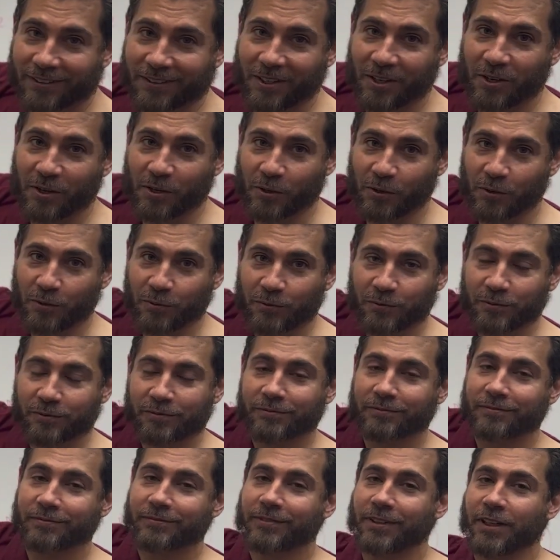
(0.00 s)
So,
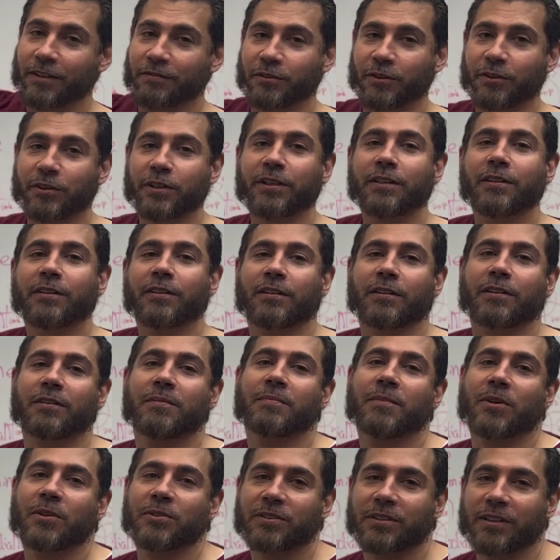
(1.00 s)
if you're
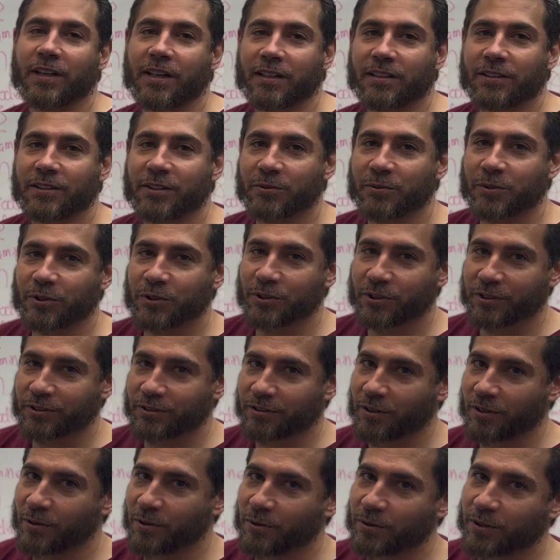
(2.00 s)
here, most likely you were
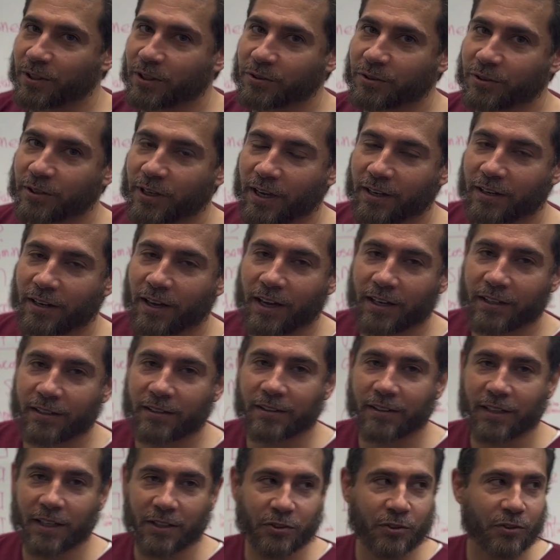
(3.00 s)
just told that you had high
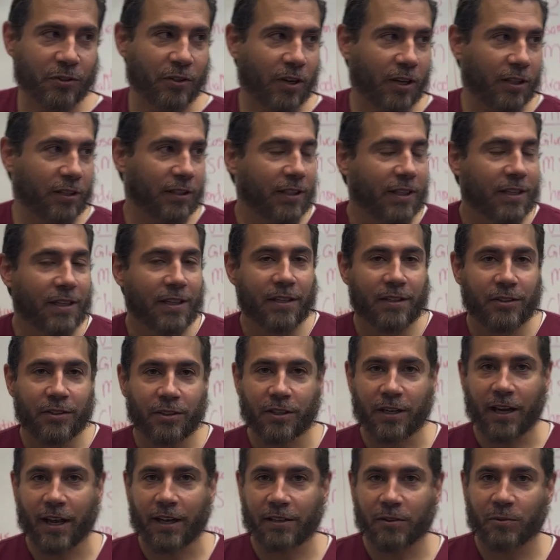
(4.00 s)
cholesterol.
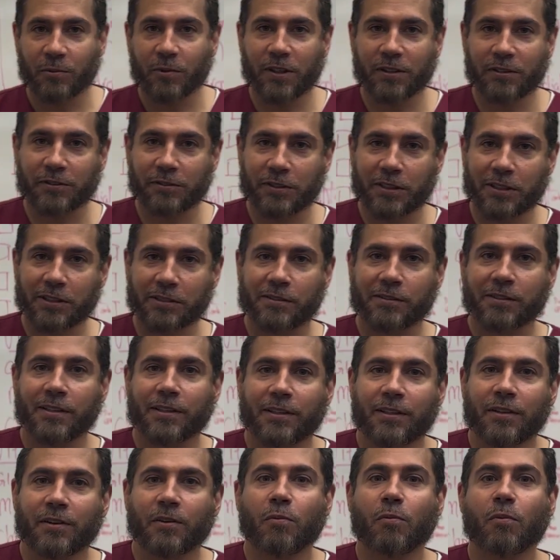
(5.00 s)
You're kind of wondering,
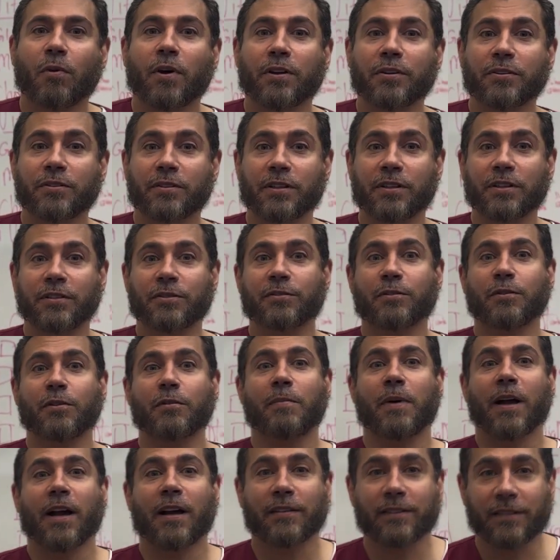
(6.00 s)
what are you going to do
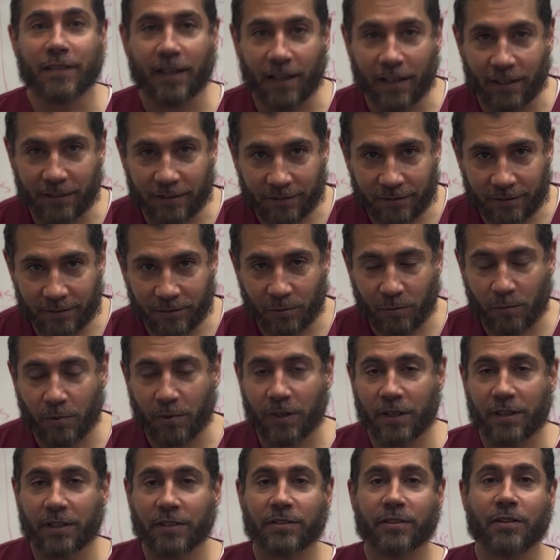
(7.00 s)
about that?
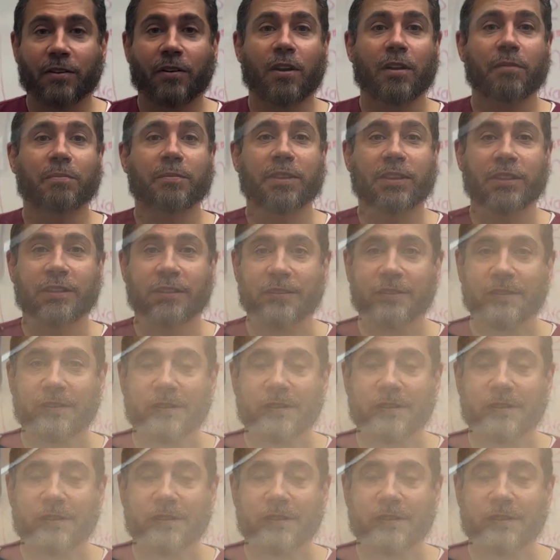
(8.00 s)
What does it all mean?